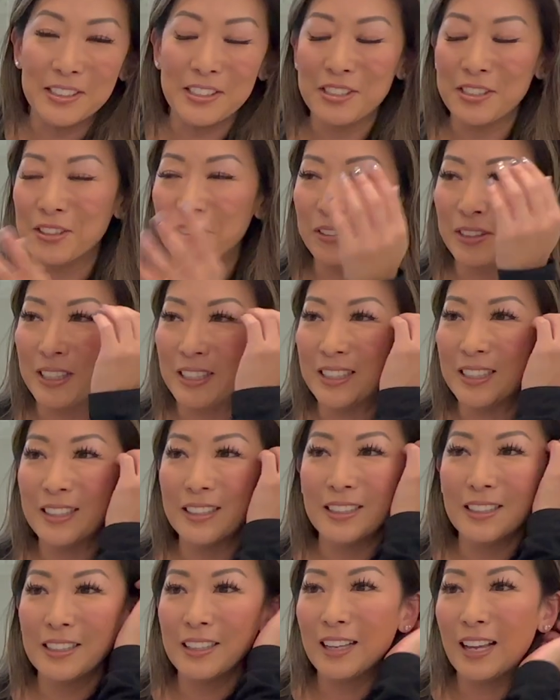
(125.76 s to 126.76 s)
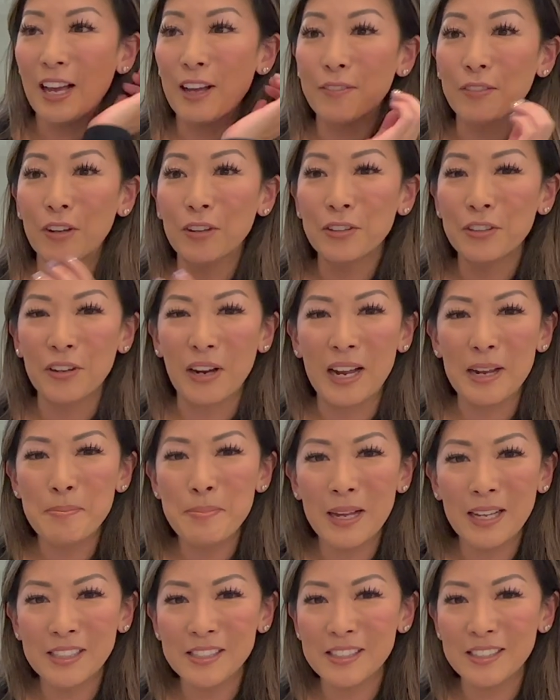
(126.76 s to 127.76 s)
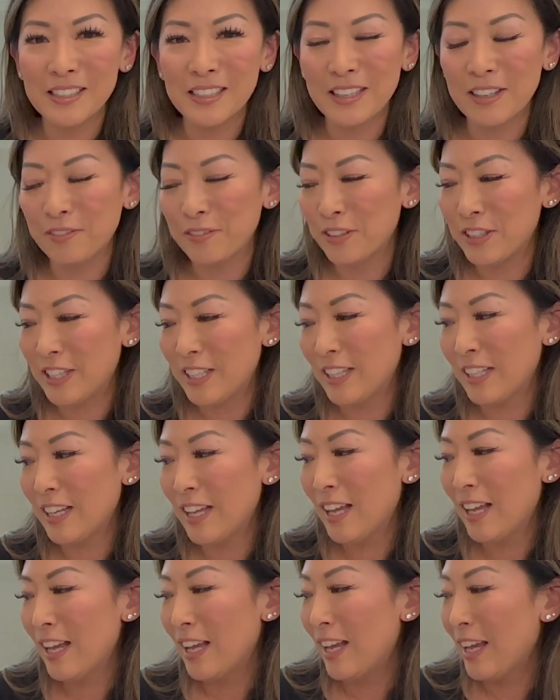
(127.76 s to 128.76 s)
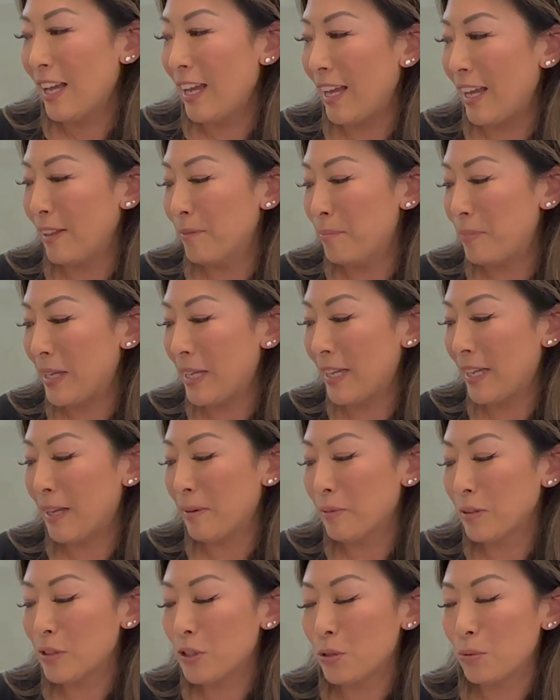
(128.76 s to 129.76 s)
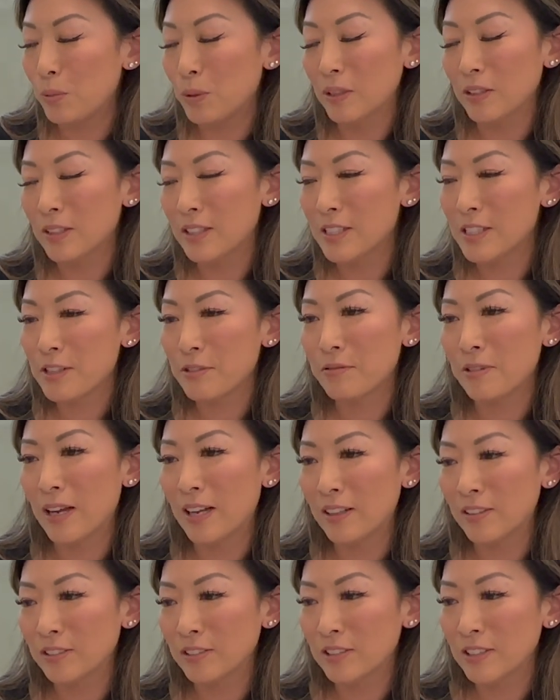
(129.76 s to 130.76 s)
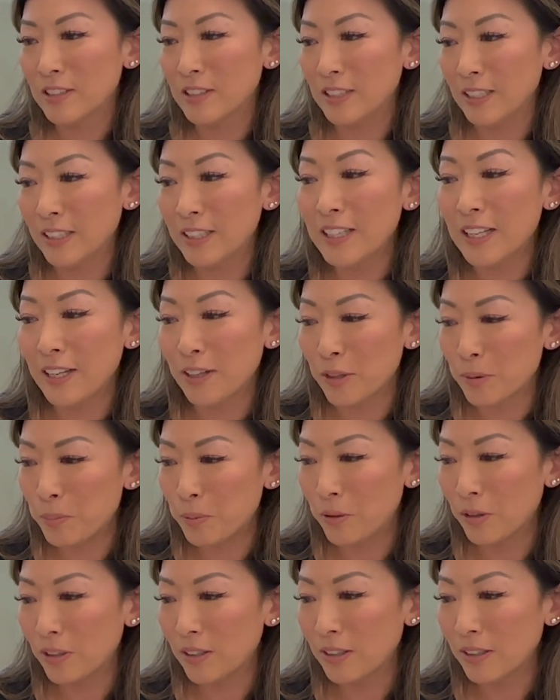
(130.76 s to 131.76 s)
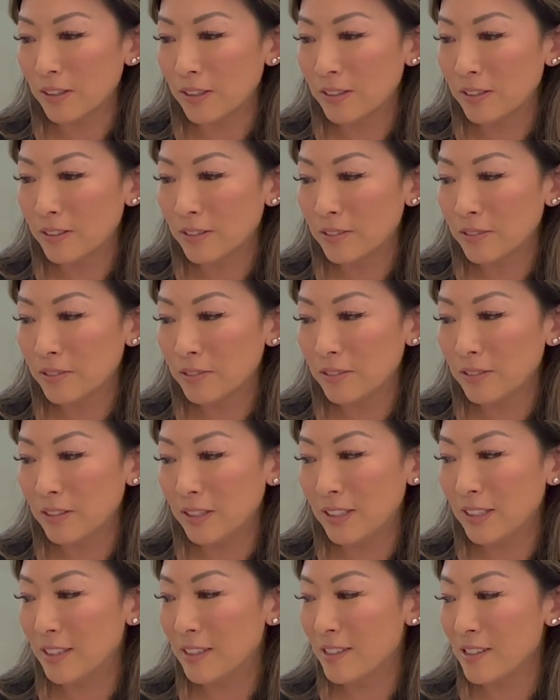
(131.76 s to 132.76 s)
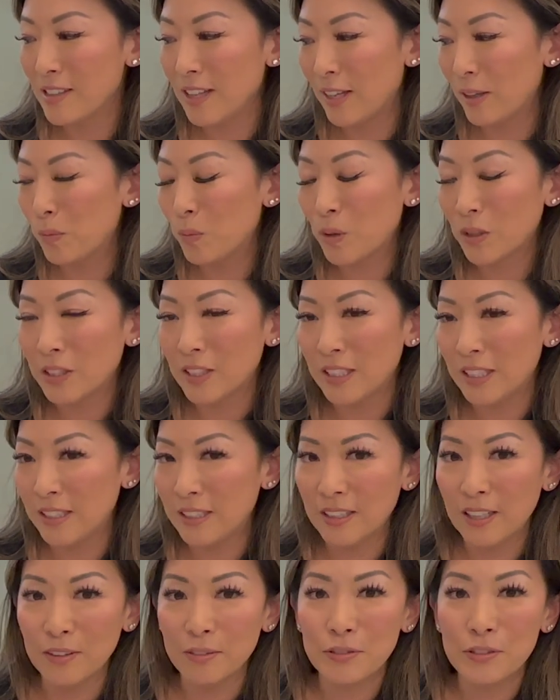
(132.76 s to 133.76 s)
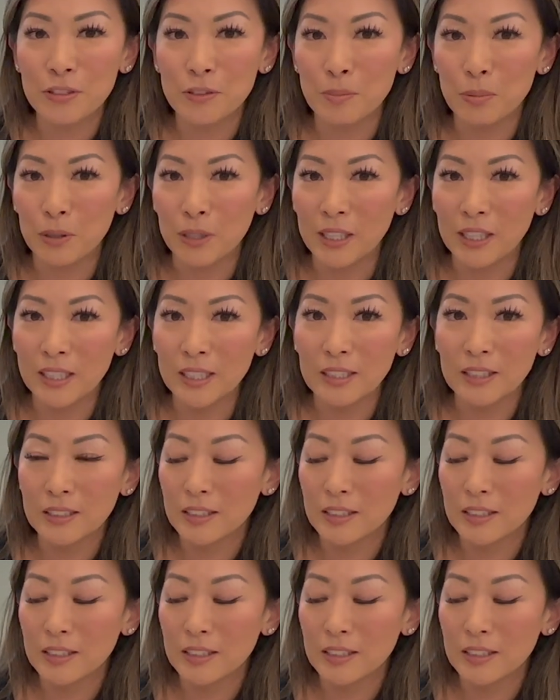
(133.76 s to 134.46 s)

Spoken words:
they have all their iPads in it and everything, and being able to wheel this around in the airport is like worth it enough to bring it.